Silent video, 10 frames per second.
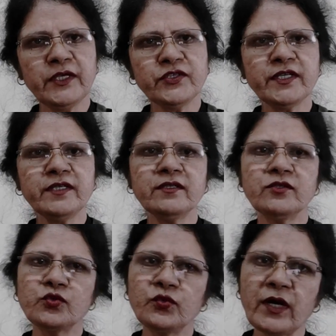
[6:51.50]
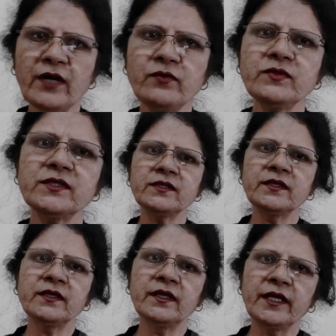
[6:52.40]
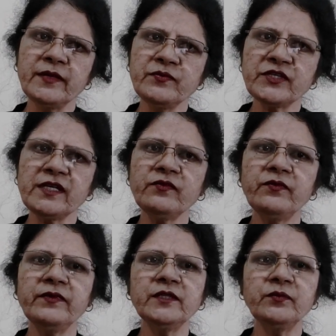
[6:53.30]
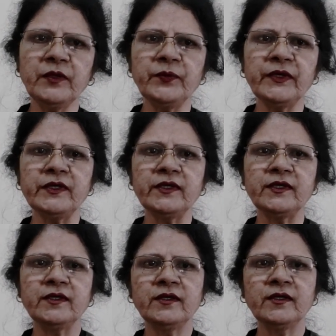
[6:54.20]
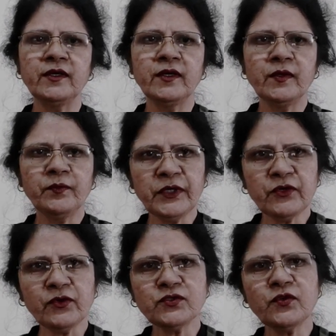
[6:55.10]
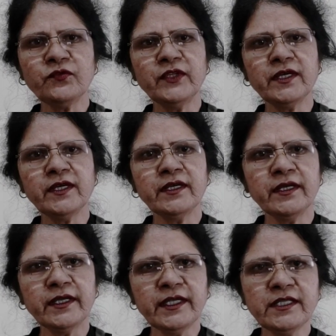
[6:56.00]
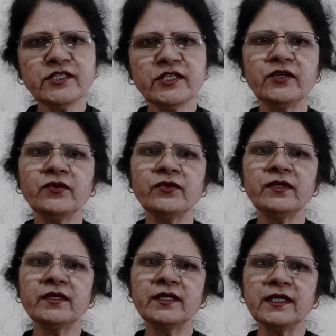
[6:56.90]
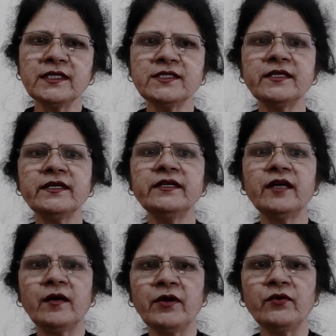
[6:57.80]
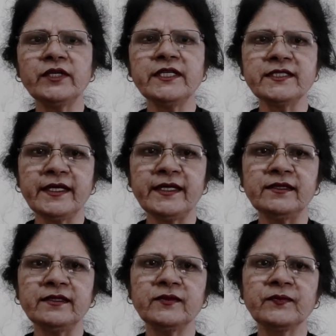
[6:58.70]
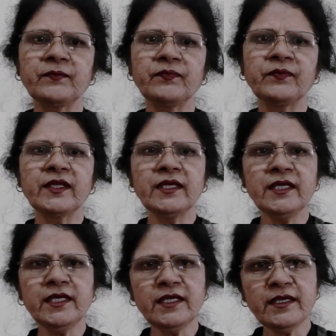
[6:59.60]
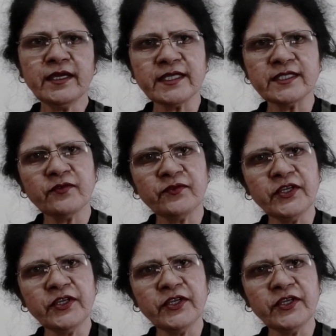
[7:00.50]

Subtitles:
patient surrounds himself with people because of the insecure concern about his health. He has a